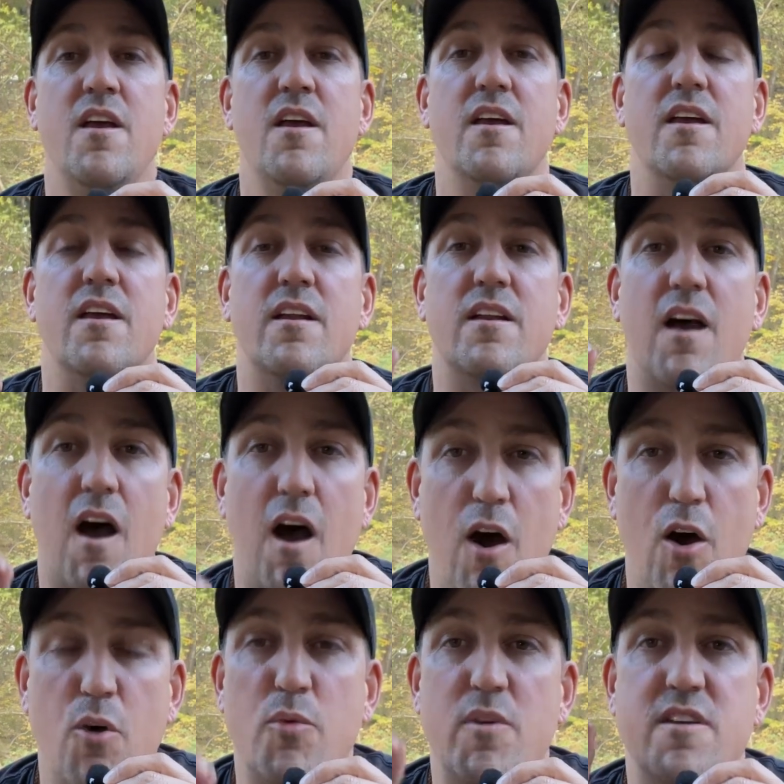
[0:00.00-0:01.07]
It
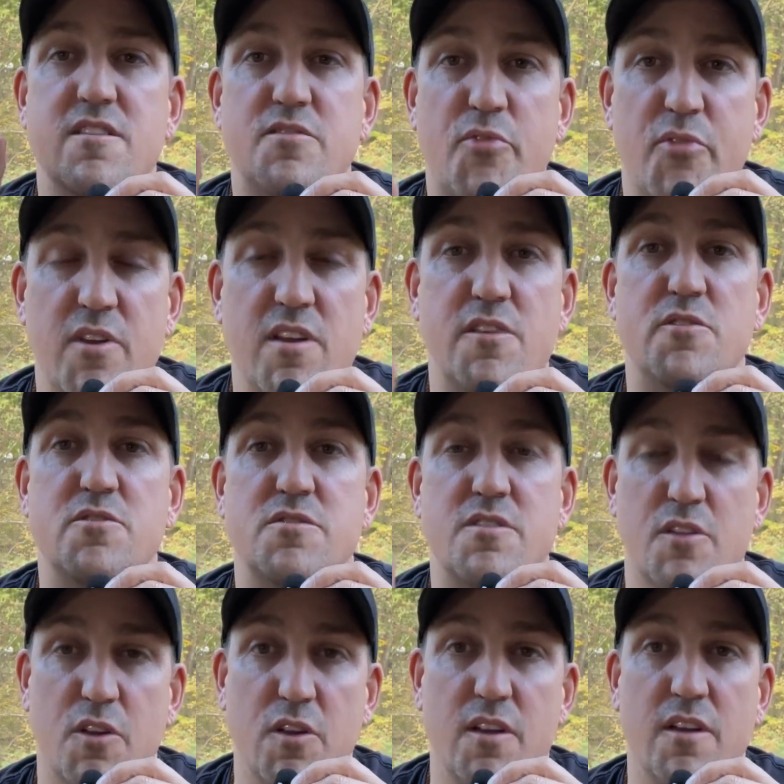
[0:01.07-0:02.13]
always feels
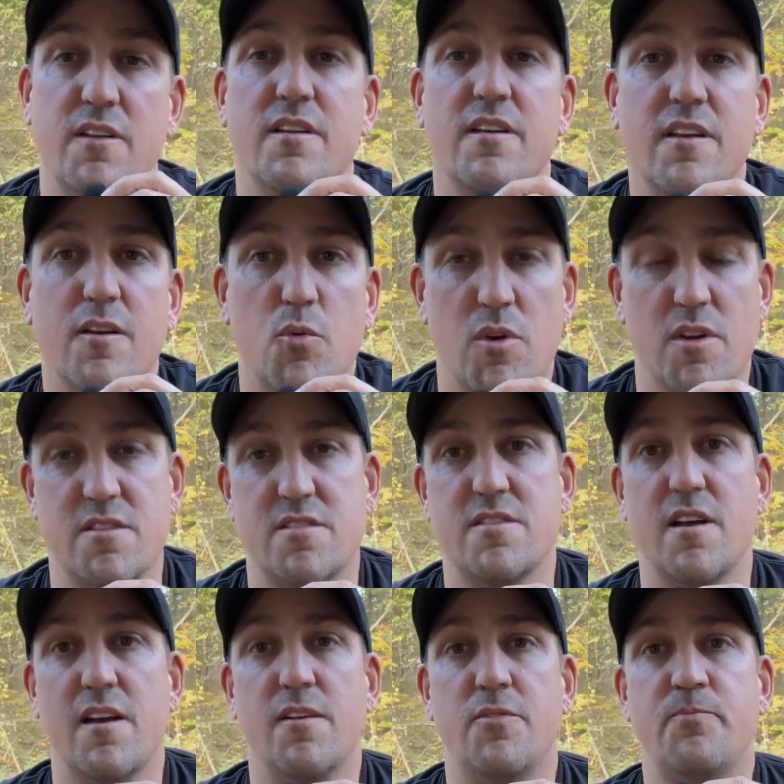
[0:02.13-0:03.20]
good to get rid of
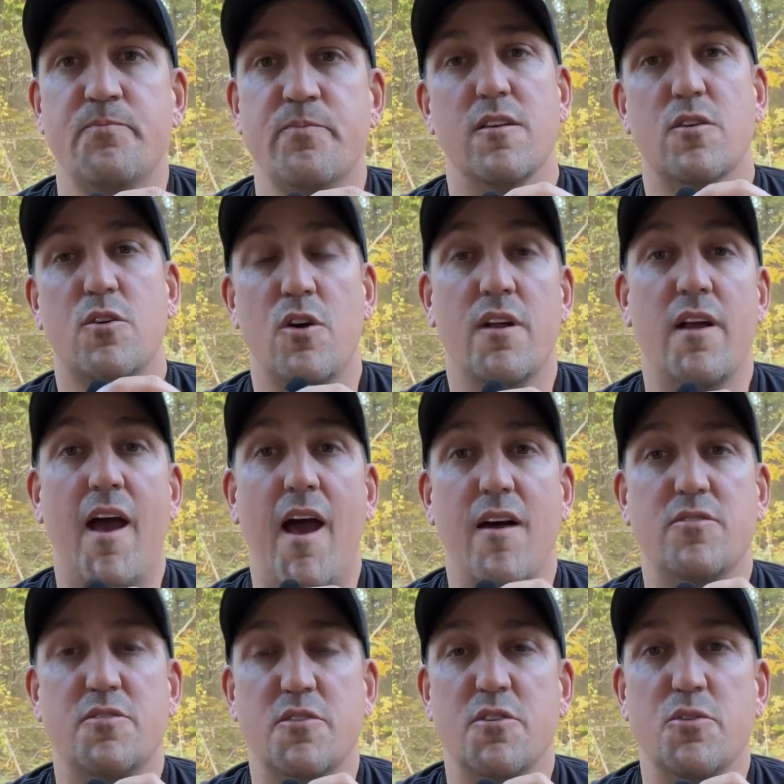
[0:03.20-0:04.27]
stuff. You're going to
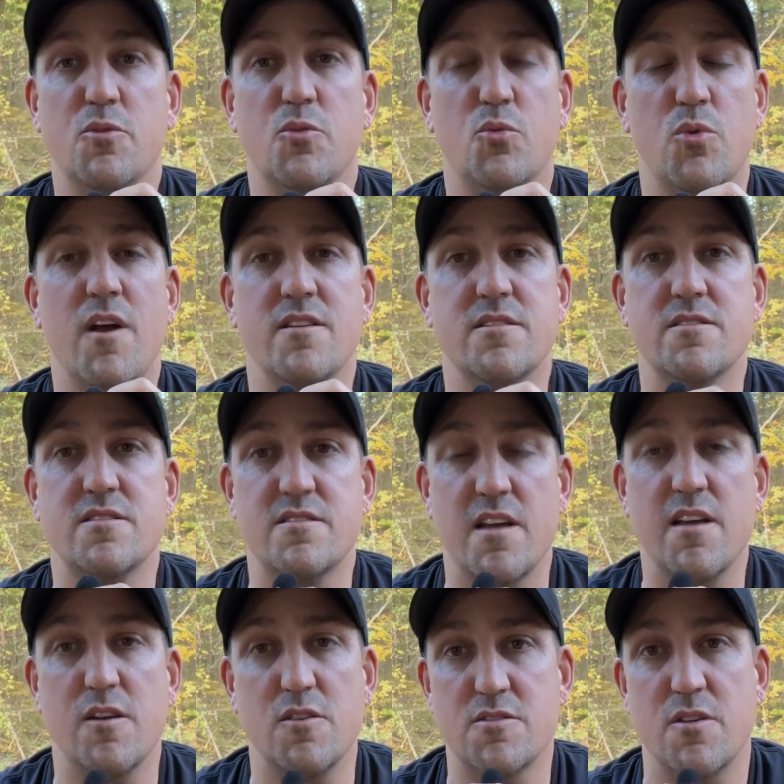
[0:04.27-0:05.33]
have to run
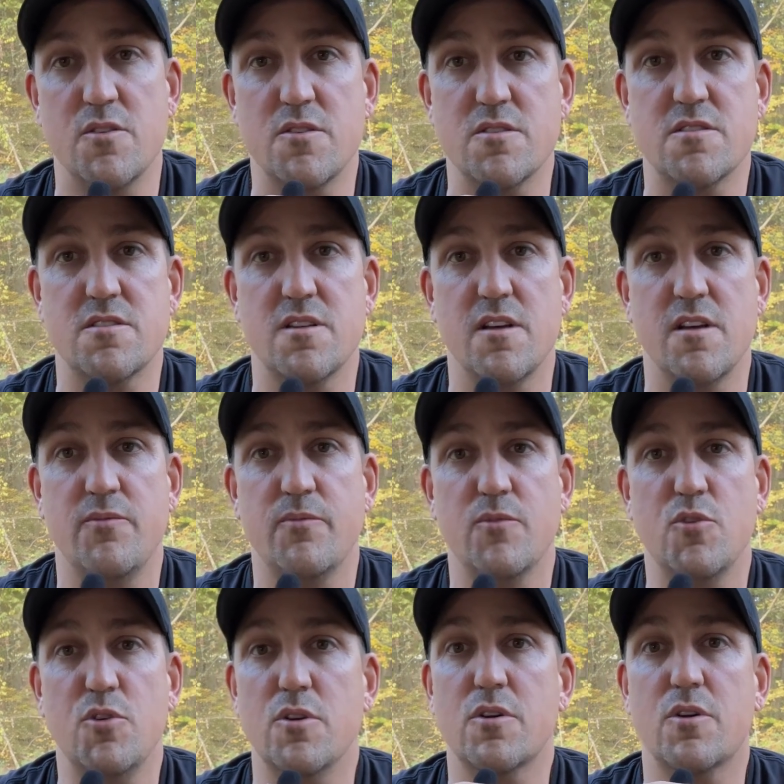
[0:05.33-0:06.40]
sales on your stuff.
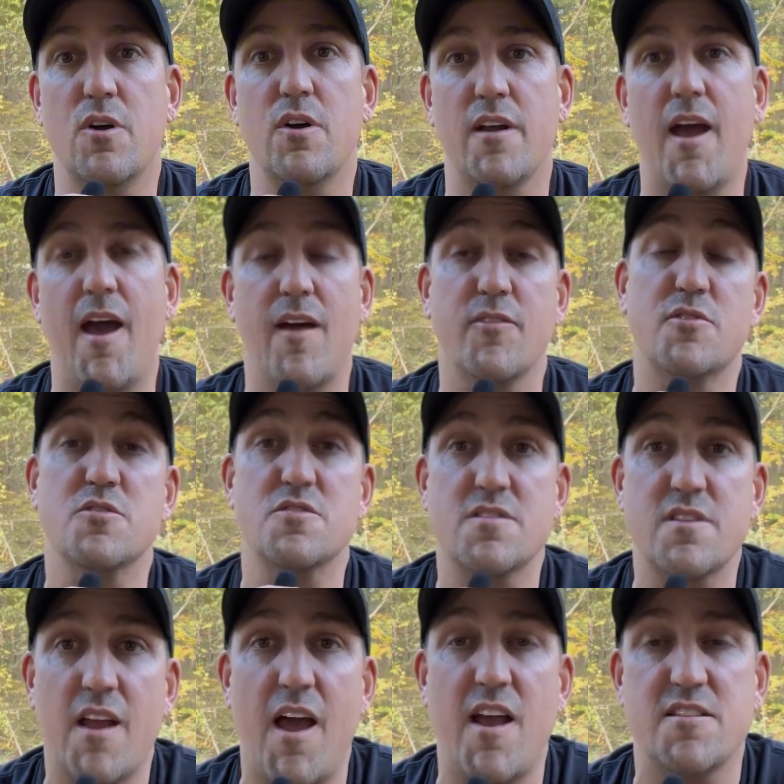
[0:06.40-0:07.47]
You're going to have to
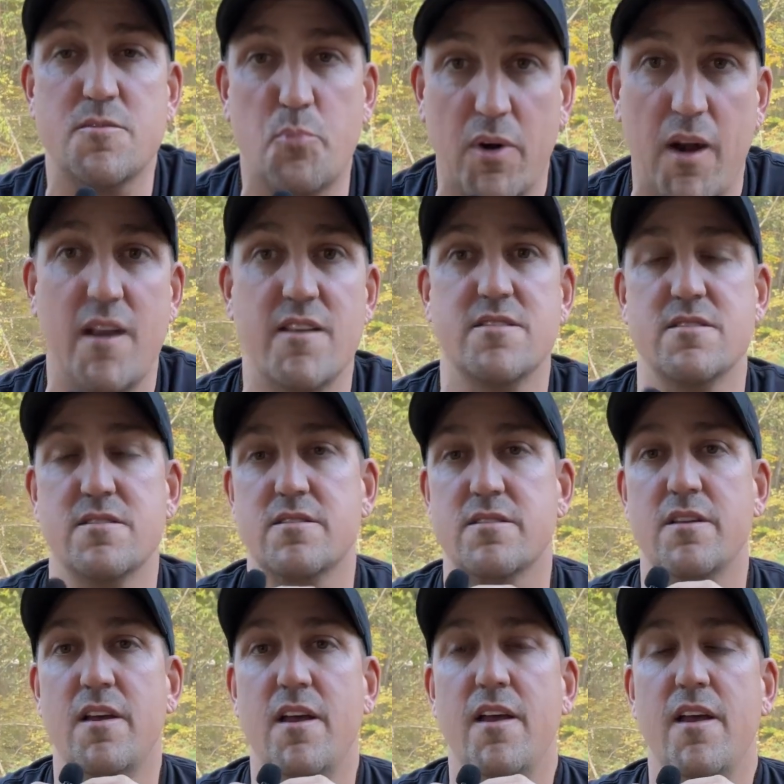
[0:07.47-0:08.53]
slash prices.
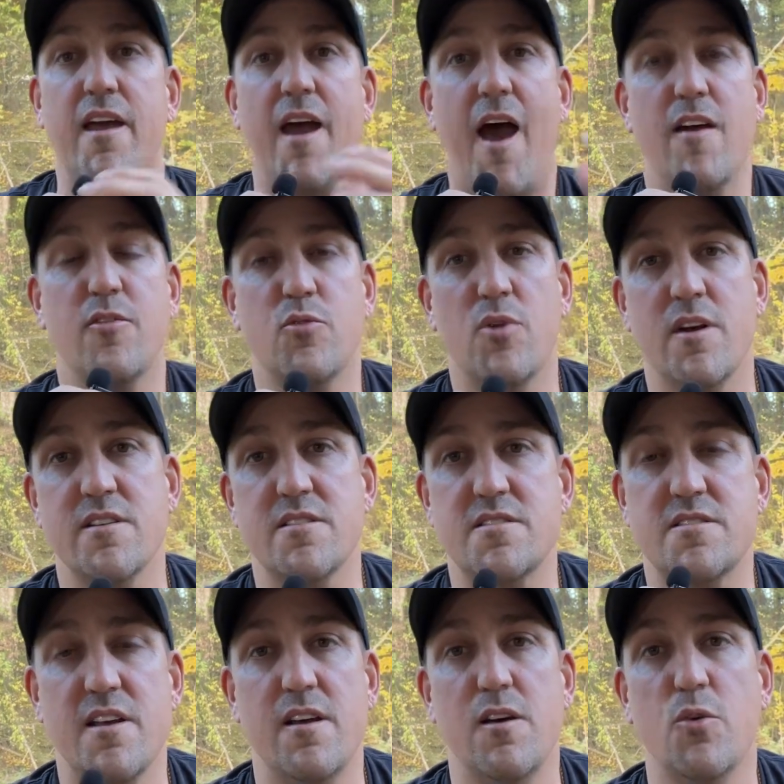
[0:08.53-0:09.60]
I've run a
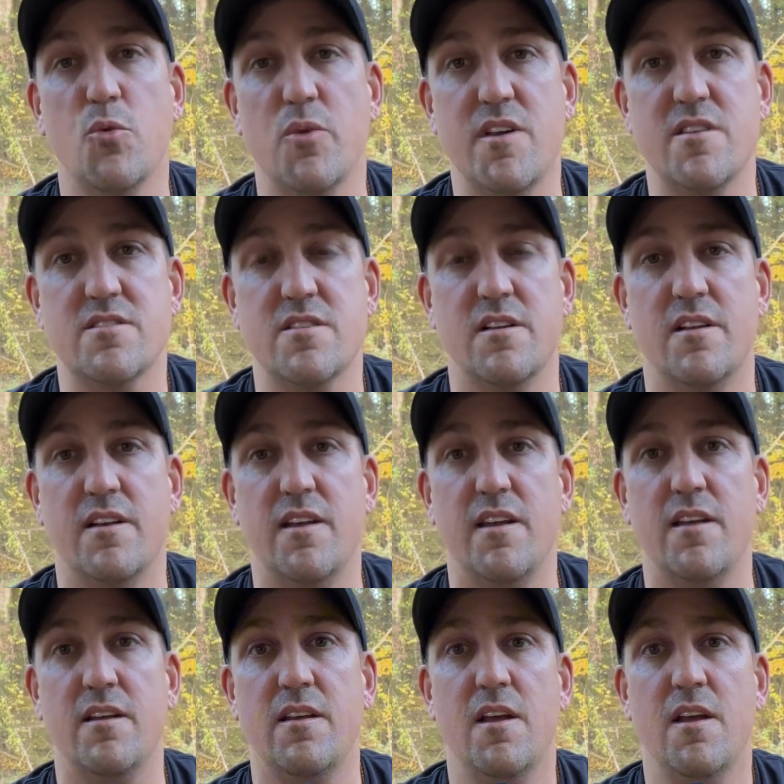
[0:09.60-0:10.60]
sale recently